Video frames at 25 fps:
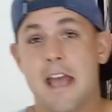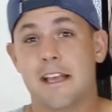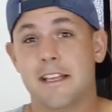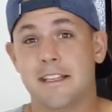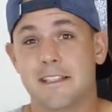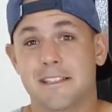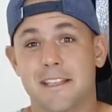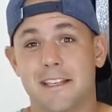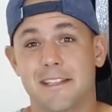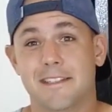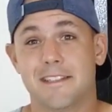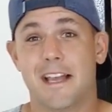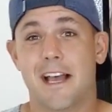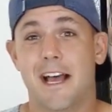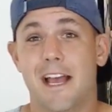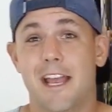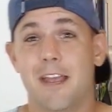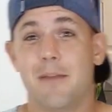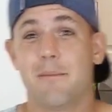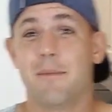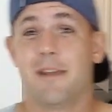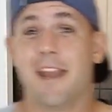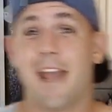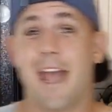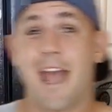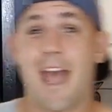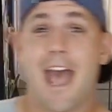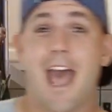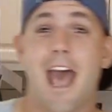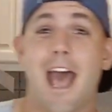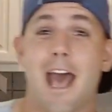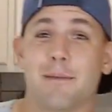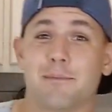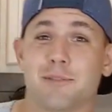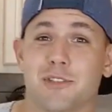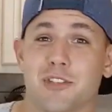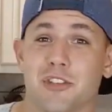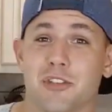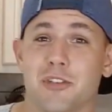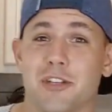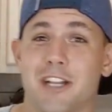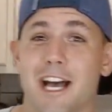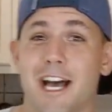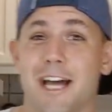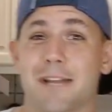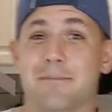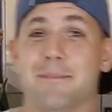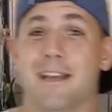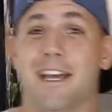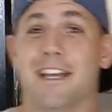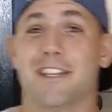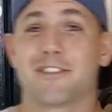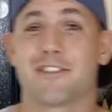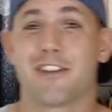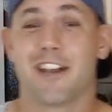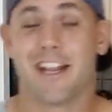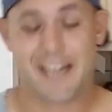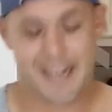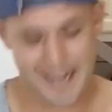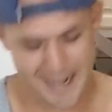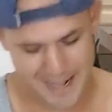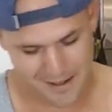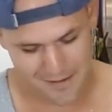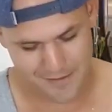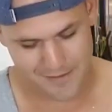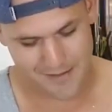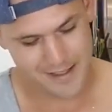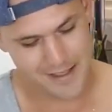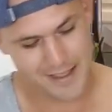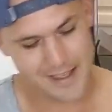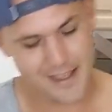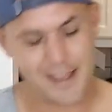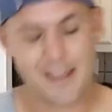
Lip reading: since I am an absolute hot mess right now,